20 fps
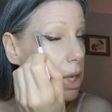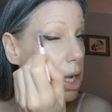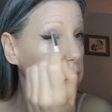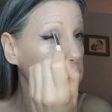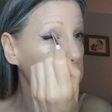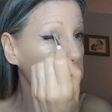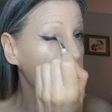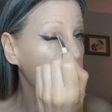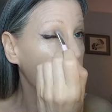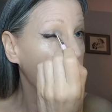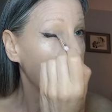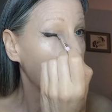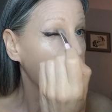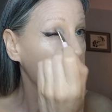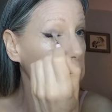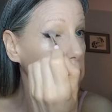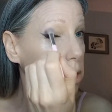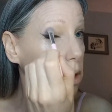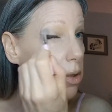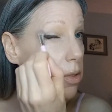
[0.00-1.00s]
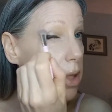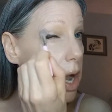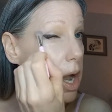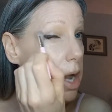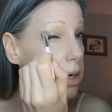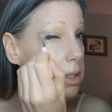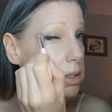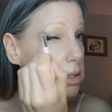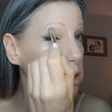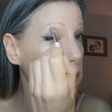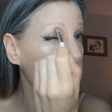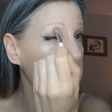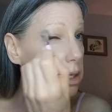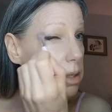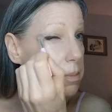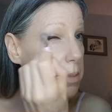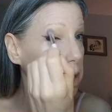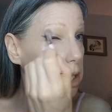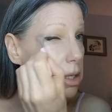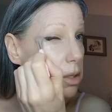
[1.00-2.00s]
undertone and all that. It's not
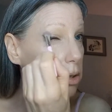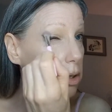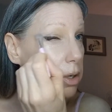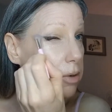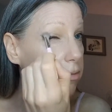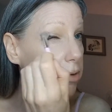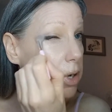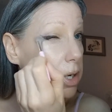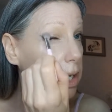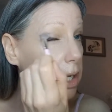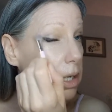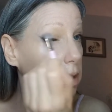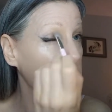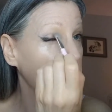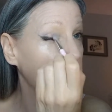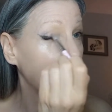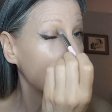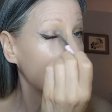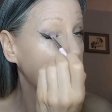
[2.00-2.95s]
going to make you look funny.